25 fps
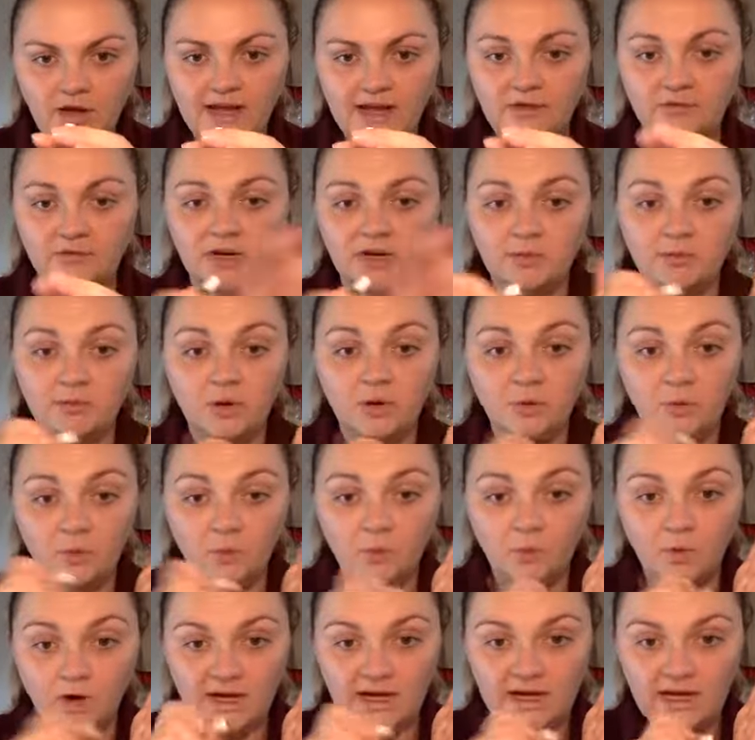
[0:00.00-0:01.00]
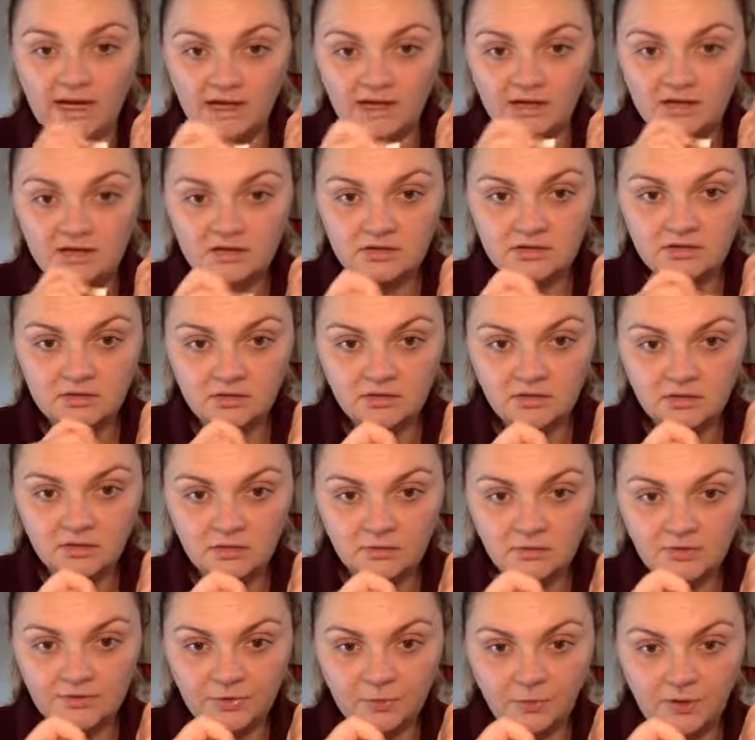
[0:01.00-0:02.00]
I'd rub one hand
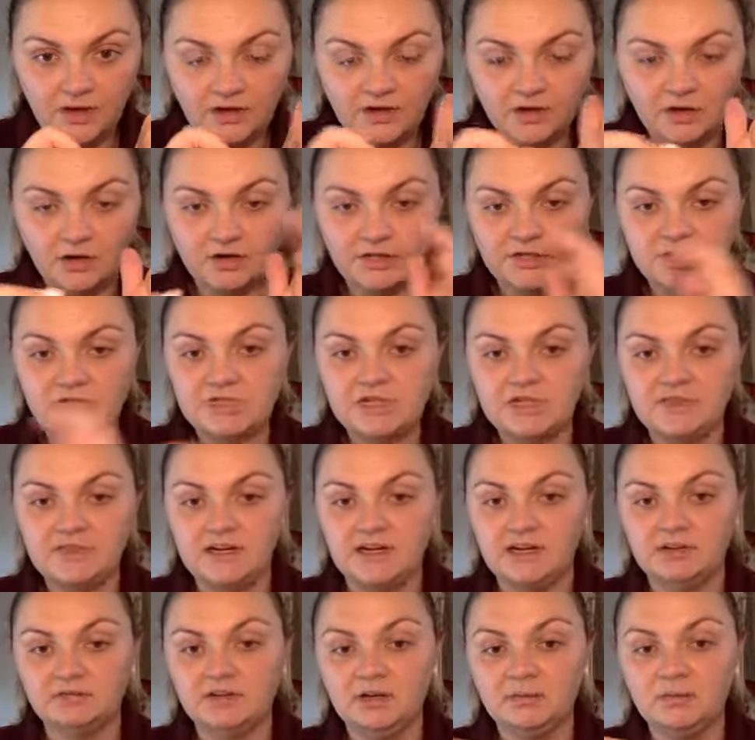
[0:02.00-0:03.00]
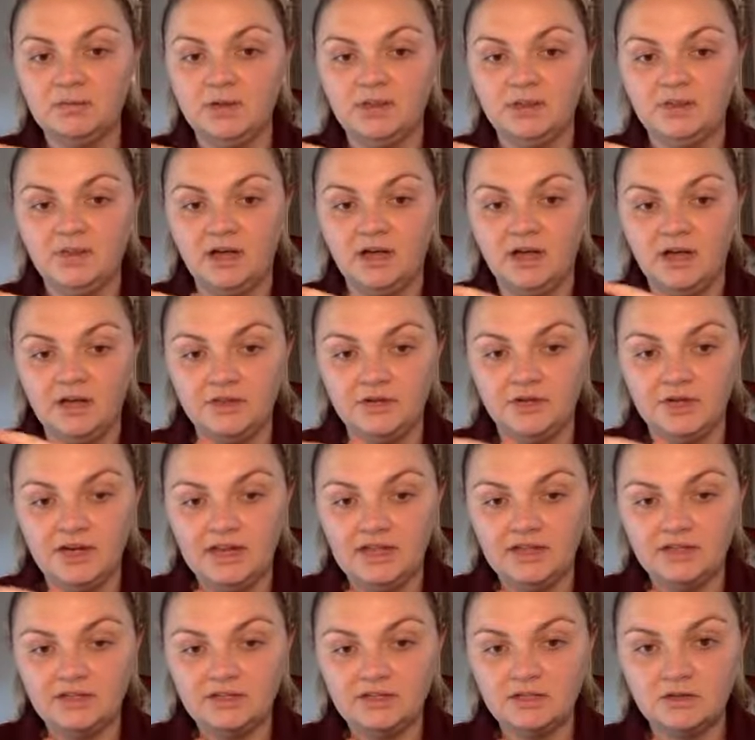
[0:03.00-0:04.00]
with the wild orange, and then I'd rub the other
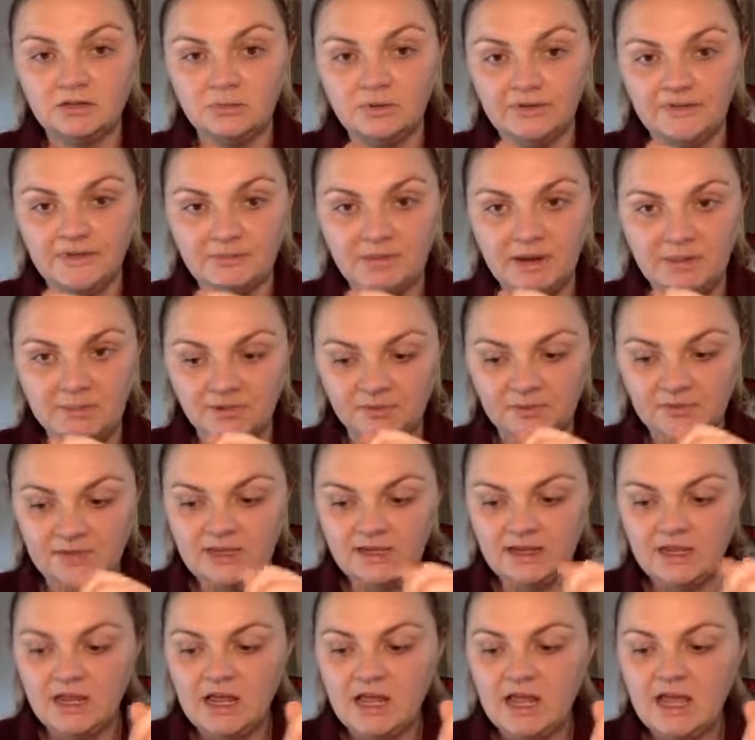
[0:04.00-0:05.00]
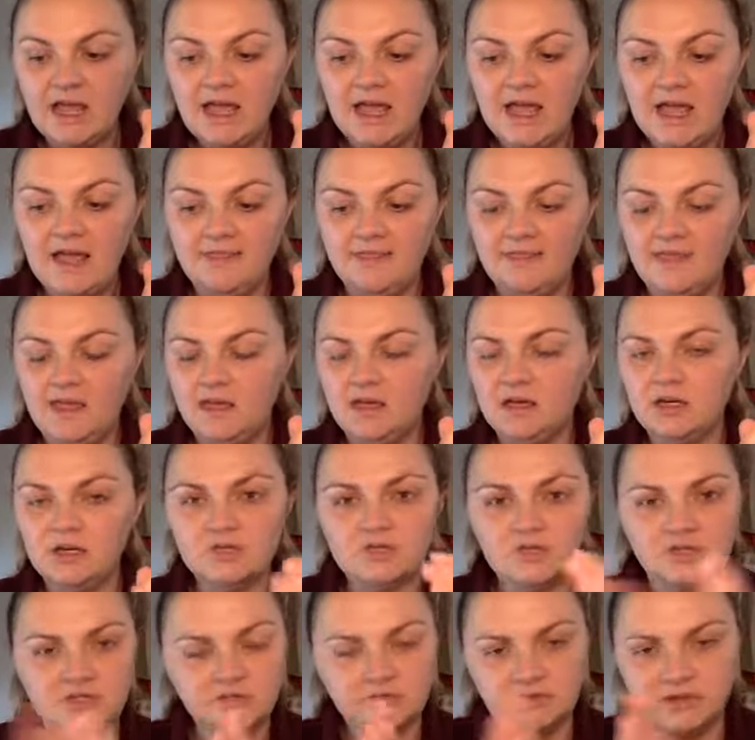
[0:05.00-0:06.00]
hand with the peppermint, and then
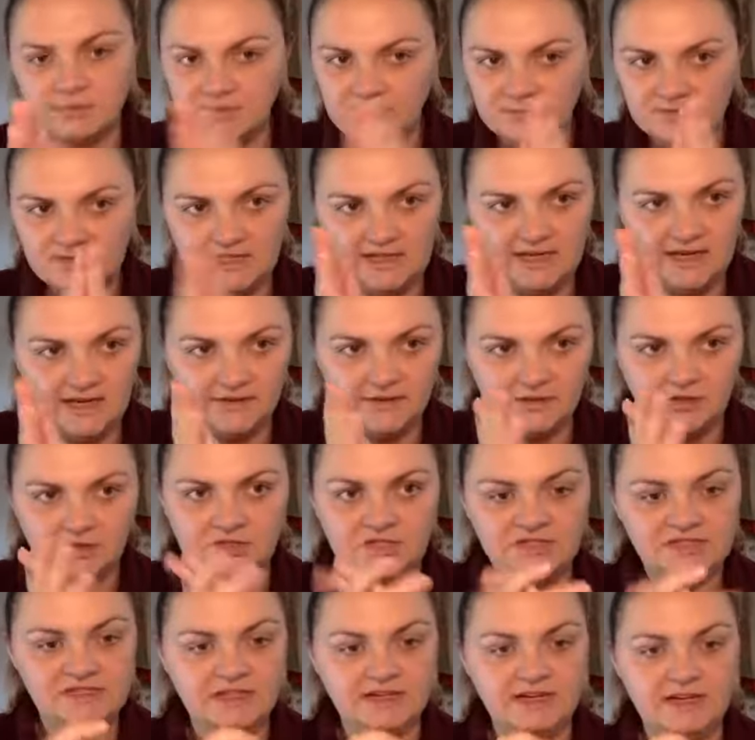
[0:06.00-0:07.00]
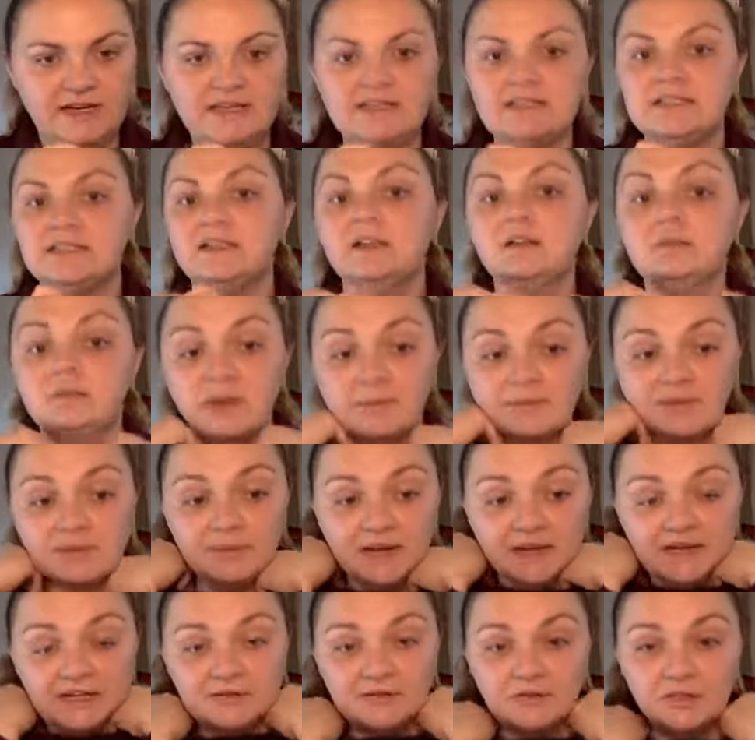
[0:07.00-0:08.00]
just rub them together just like I did. Rub the
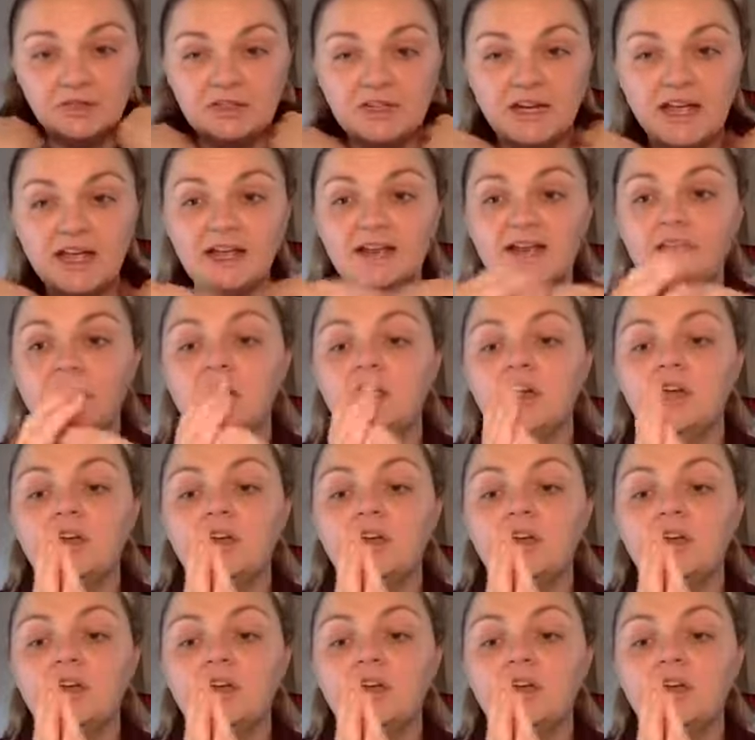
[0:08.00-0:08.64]
back of your neck.